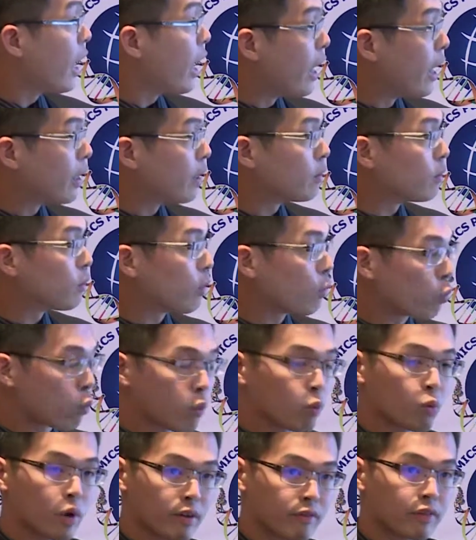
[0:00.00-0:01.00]
and
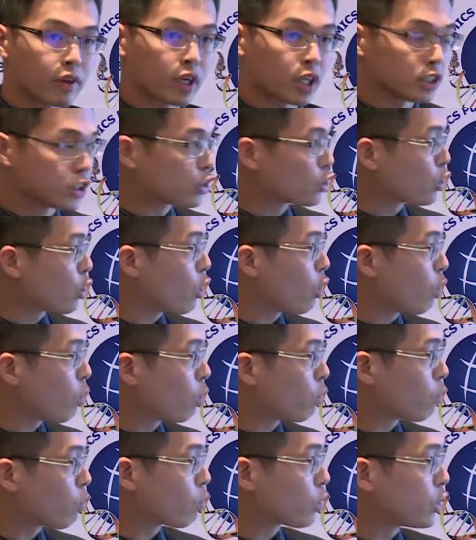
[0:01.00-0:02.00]
with the
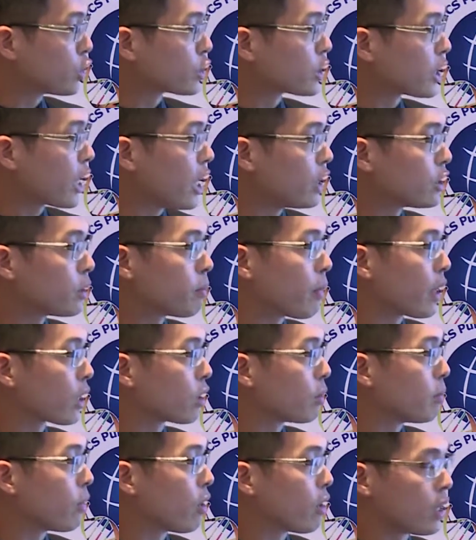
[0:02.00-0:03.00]
control using 100
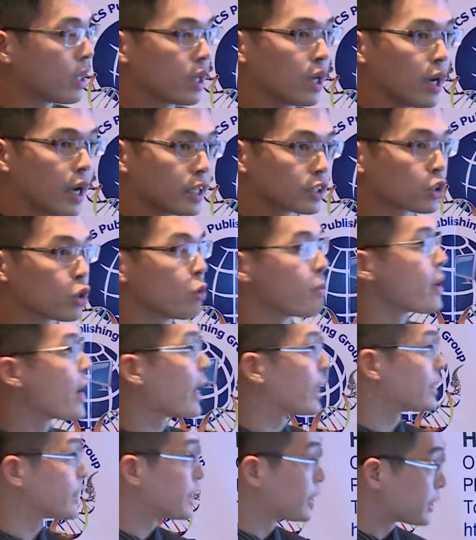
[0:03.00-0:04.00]
micromolar ascorbic
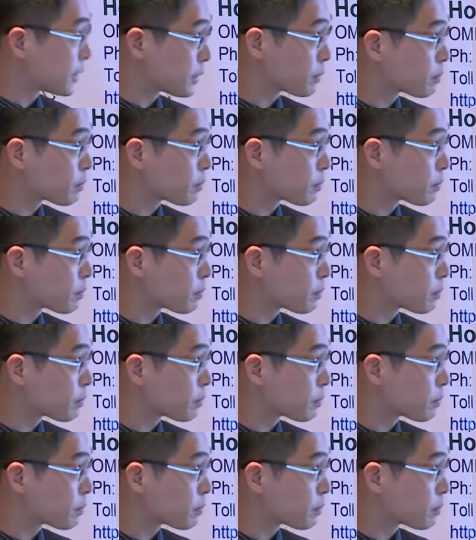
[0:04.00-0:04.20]
acid.